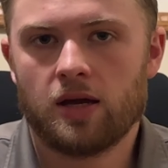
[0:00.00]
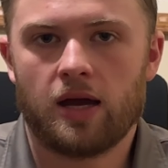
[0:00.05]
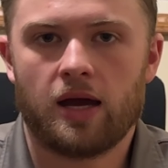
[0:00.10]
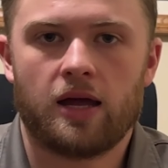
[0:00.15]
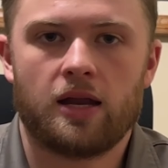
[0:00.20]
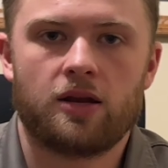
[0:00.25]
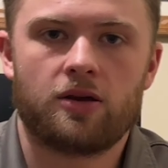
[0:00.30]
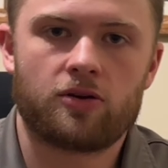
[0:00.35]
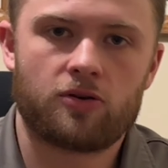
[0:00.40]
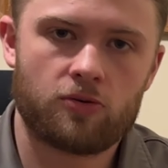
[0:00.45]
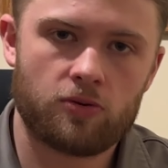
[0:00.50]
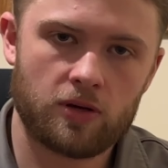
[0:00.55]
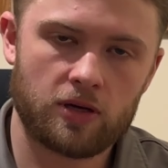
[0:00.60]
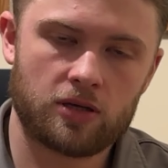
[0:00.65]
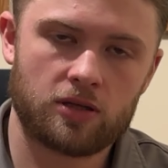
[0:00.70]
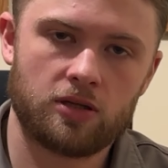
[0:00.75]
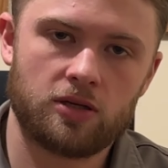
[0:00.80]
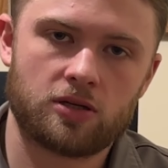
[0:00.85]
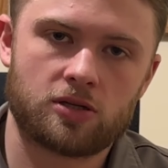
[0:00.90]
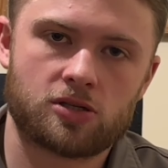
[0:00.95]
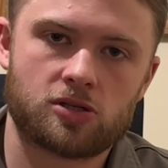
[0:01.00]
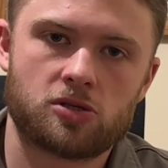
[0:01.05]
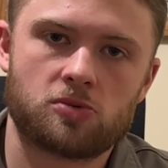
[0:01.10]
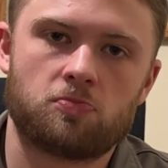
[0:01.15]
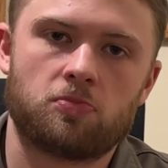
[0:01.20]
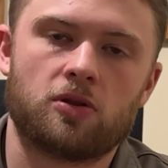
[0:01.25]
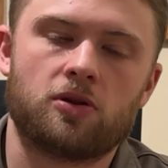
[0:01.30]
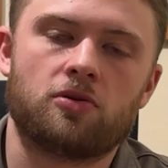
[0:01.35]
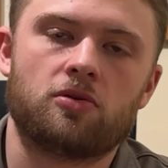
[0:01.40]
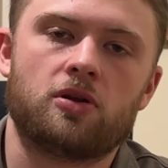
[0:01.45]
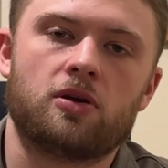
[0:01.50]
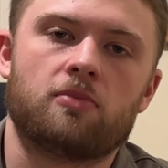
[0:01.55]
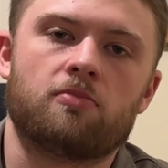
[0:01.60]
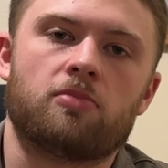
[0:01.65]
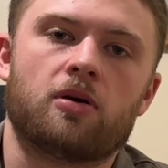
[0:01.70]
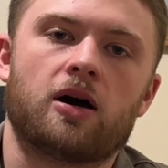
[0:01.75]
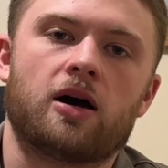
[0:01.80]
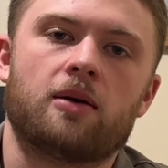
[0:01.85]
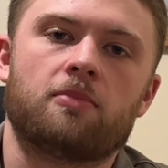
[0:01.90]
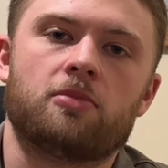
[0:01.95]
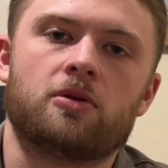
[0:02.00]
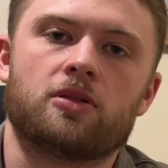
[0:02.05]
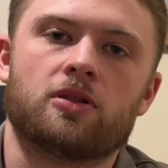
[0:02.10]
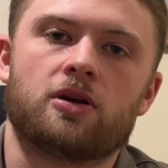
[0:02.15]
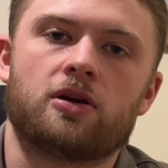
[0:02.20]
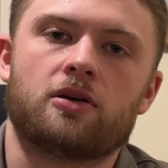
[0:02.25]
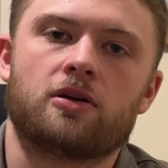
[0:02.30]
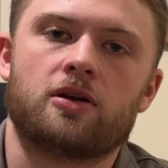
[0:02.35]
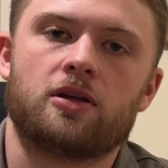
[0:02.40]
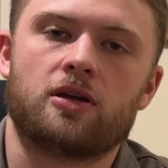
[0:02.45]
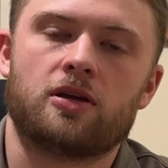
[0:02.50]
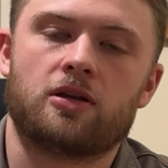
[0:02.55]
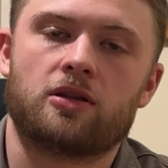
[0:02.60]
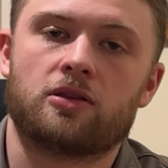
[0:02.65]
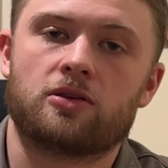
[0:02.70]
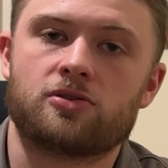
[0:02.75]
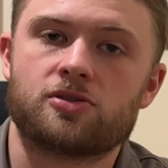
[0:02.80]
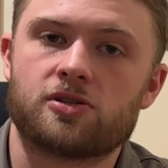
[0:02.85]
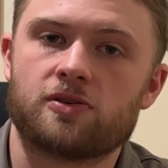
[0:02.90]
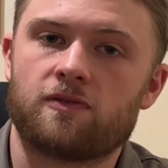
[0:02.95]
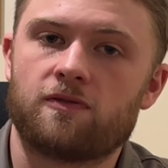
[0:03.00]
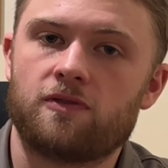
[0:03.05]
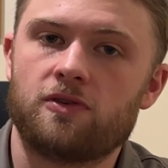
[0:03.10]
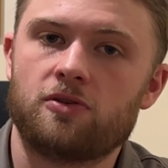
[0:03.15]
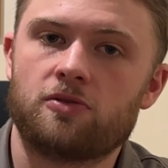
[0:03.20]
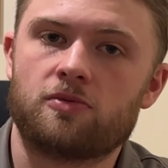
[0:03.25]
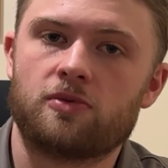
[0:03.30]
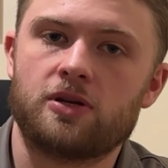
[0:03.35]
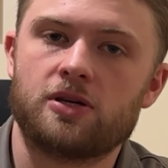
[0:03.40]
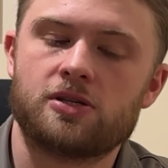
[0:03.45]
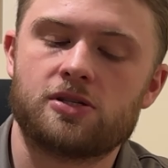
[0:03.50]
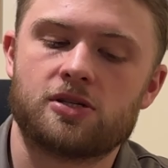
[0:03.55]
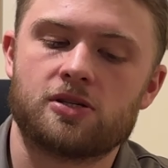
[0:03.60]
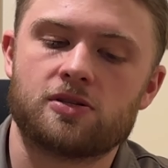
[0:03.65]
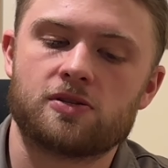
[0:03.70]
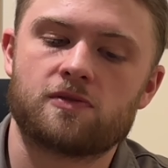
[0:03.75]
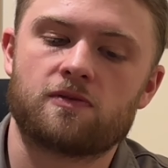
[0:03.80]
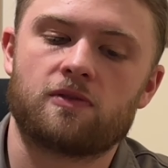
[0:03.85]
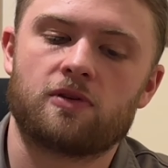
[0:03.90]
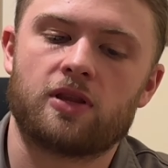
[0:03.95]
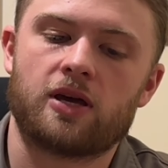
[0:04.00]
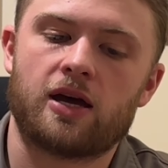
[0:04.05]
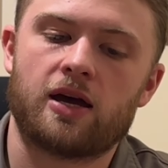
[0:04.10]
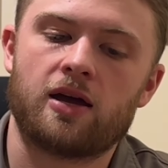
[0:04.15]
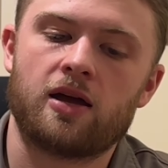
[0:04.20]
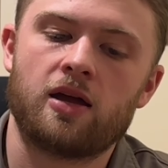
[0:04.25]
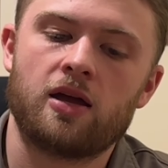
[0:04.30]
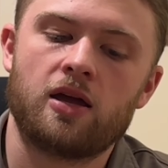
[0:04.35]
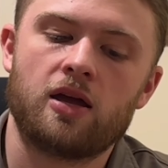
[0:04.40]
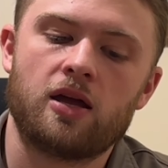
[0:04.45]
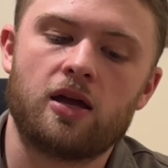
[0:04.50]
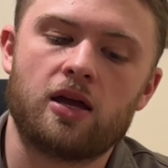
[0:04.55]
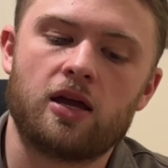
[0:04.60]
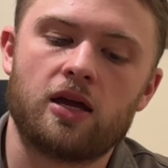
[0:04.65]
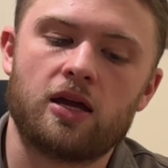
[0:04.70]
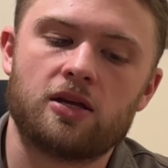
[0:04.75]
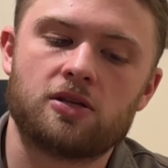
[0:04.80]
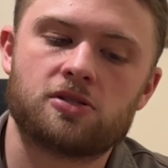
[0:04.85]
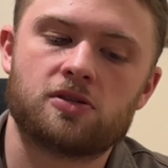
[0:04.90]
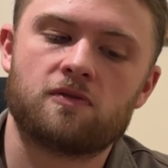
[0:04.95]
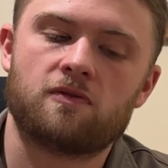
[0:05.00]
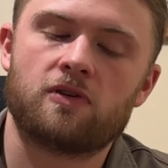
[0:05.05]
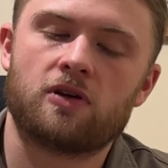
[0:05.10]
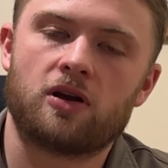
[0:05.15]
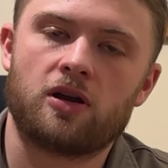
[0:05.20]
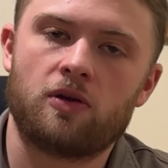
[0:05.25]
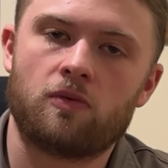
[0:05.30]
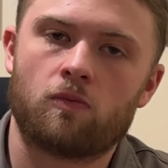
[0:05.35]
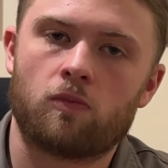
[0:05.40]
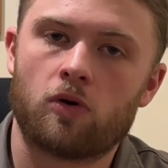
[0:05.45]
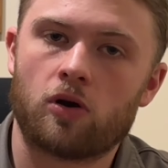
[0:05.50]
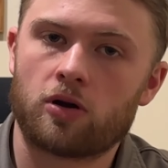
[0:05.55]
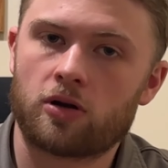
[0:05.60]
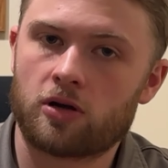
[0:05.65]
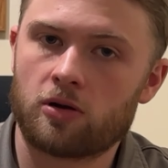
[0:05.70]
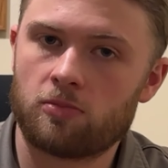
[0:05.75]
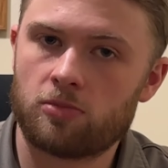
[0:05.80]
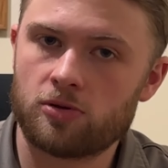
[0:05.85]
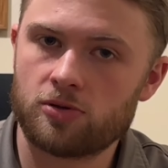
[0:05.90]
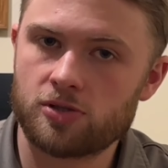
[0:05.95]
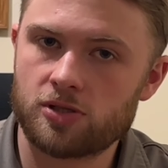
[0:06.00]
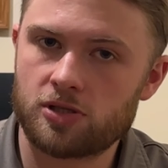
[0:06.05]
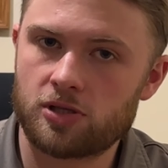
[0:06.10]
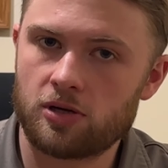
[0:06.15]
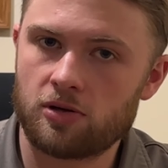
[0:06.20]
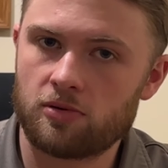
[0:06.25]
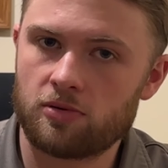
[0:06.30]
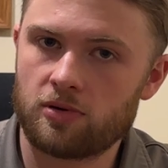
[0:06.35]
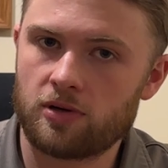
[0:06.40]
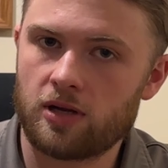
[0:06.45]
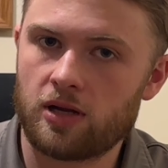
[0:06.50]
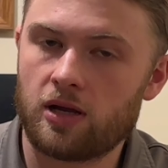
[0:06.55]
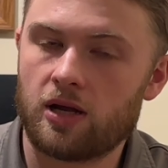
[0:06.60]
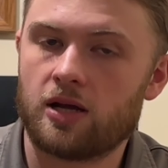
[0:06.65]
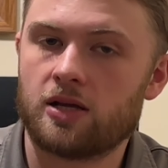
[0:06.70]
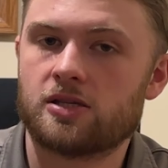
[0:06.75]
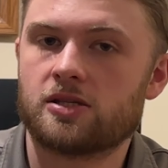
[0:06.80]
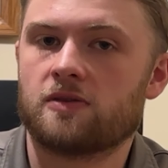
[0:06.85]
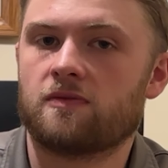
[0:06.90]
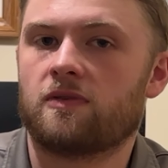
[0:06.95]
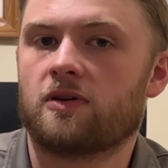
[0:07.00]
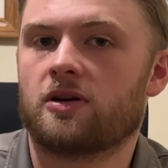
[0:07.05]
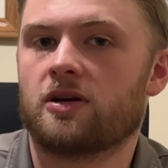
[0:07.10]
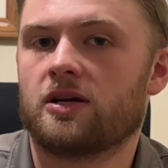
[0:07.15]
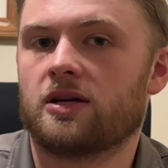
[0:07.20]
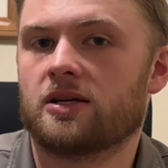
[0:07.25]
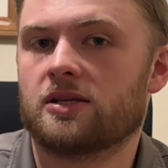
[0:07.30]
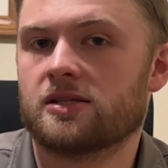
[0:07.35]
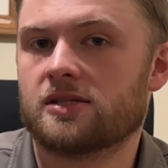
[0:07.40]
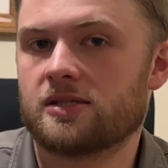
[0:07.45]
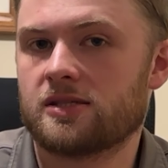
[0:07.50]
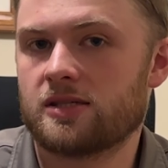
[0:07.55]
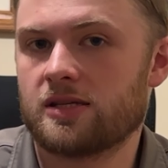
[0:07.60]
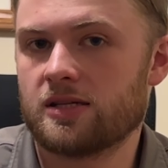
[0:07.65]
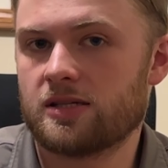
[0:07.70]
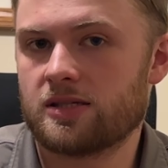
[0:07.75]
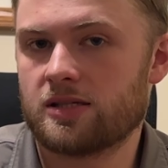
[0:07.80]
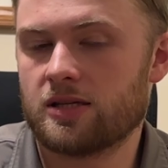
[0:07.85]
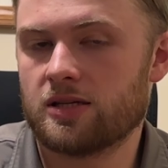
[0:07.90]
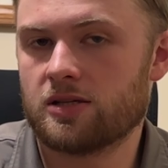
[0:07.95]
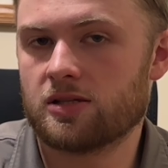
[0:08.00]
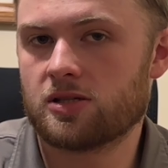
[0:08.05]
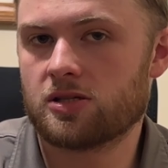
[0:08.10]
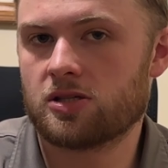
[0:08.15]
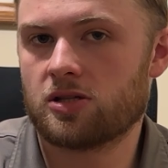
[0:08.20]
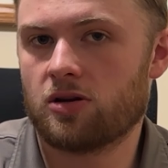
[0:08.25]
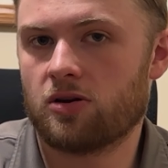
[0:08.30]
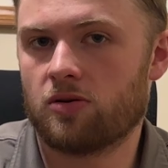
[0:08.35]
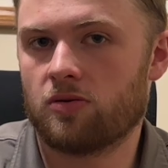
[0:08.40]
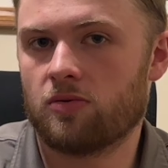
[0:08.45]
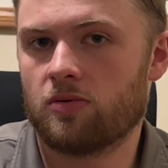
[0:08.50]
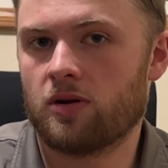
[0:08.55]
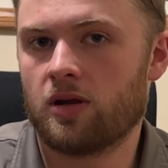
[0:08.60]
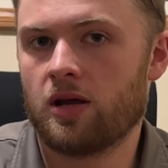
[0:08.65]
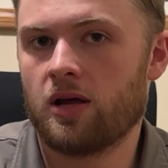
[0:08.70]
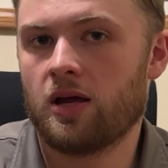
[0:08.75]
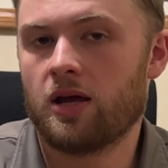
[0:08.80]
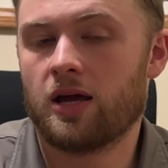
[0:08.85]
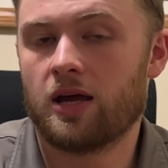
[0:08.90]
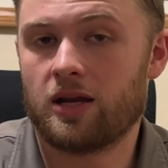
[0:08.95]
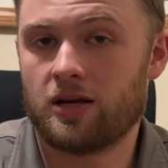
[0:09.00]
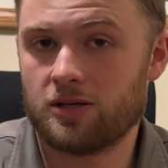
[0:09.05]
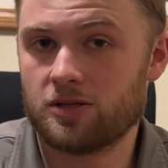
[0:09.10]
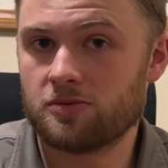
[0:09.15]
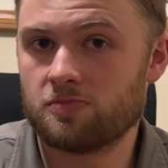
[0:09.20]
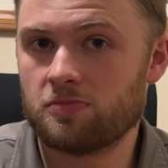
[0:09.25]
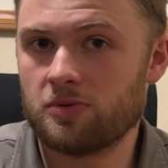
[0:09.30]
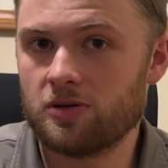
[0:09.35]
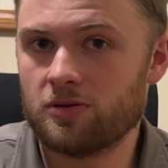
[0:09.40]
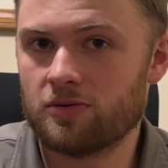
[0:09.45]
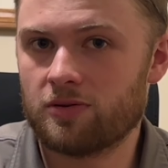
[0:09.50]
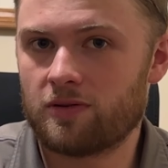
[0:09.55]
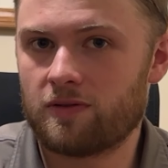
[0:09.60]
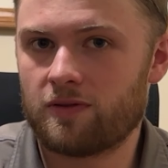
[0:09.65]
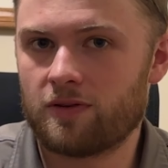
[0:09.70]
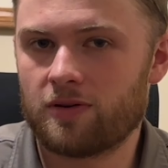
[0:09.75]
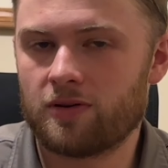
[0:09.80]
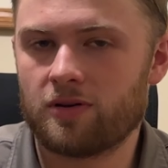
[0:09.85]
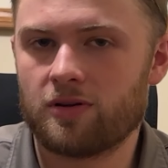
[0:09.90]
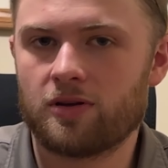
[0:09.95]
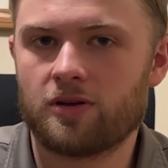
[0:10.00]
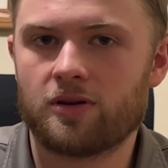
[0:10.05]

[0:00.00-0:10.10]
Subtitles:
And it quickly exploded in popularity, and there's a few reasons for that. It's a very workable stone, it's a very consistent stone, and is beautiful.